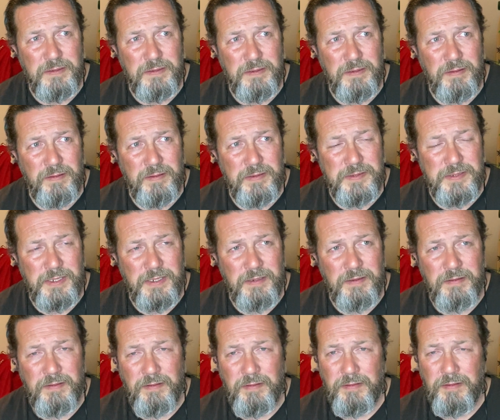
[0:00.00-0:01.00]
like I say,
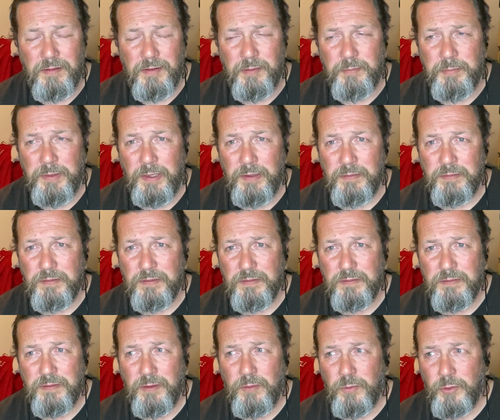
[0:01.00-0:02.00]
I like the bloke.
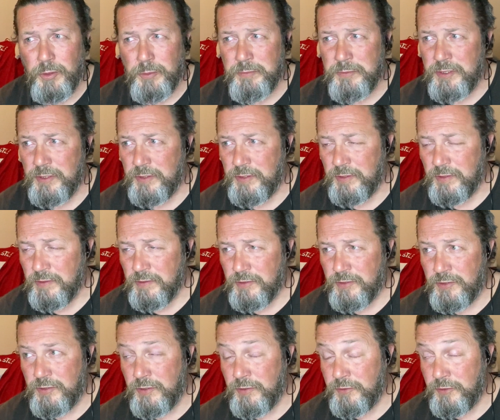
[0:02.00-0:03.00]
I want him
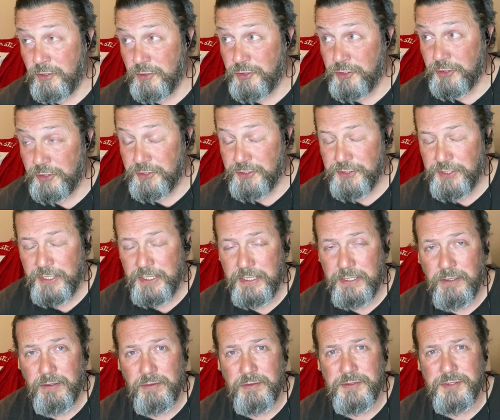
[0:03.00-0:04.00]
to succeed.
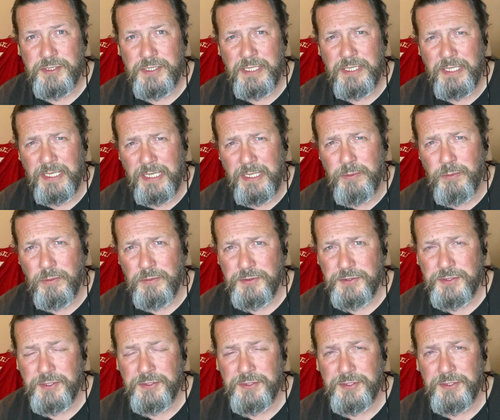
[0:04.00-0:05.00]
I can see that he wants
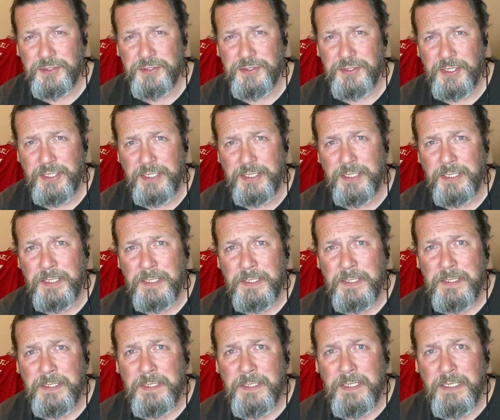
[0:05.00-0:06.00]
to succeed.
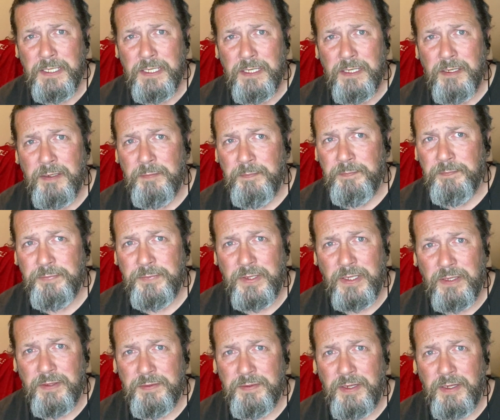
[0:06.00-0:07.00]

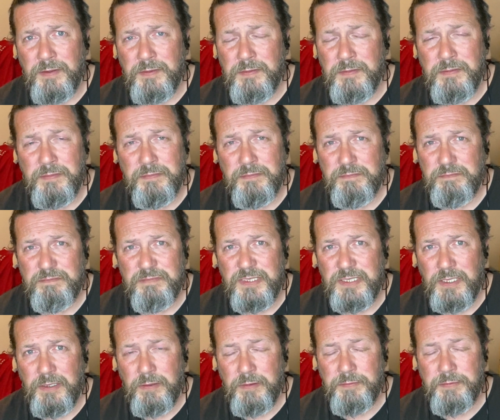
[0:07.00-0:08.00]
I know, you
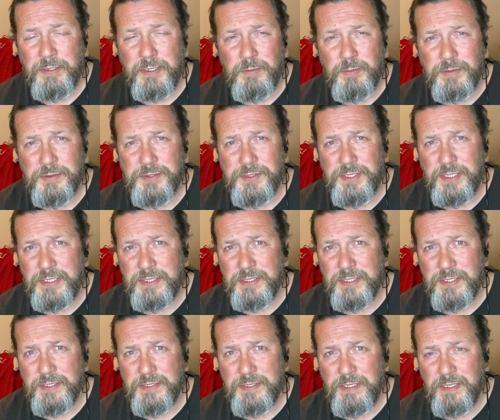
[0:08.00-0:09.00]
know, if anyone sees
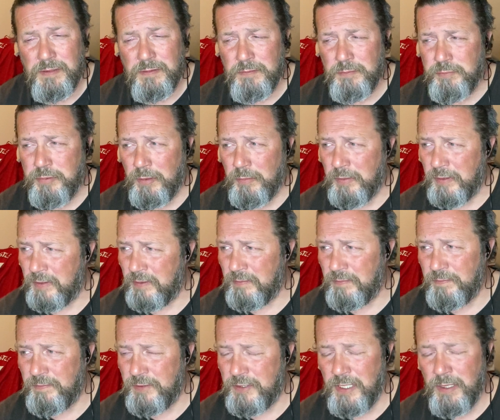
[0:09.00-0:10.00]
this, they'll probably
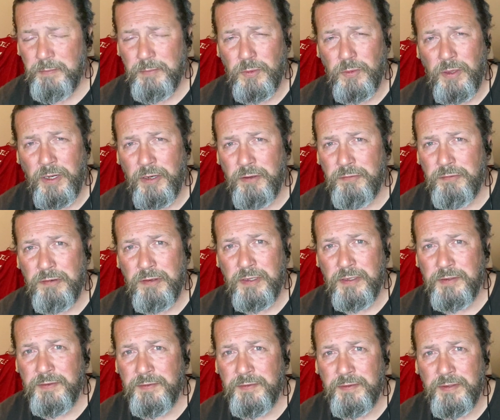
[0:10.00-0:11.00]
jump all over it,
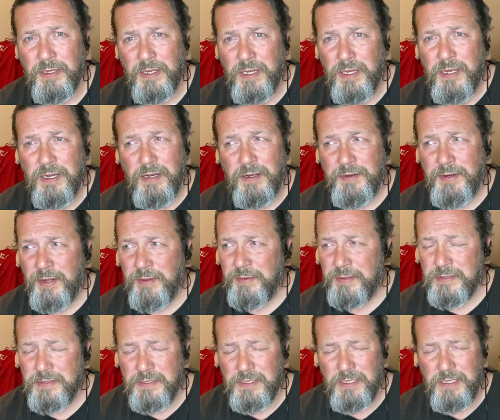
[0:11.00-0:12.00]
and I know
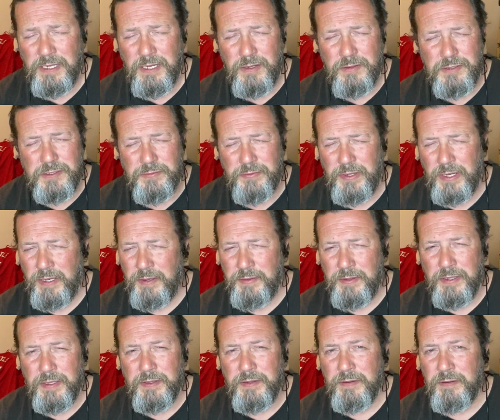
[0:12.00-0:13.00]
there's loads of you out
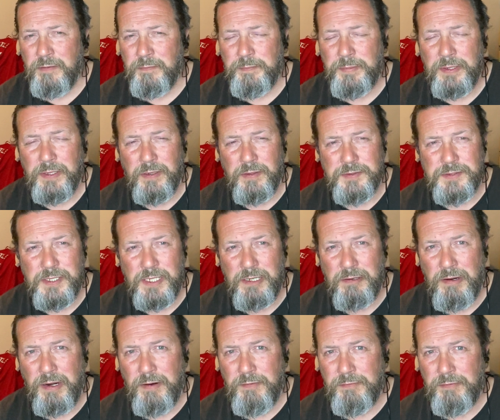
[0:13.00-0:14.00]
there that have been
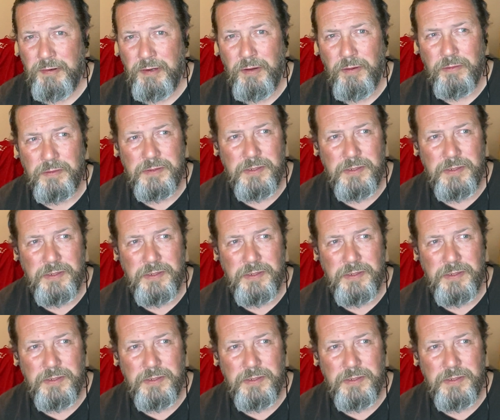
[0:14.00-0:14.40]
Arteta out for a long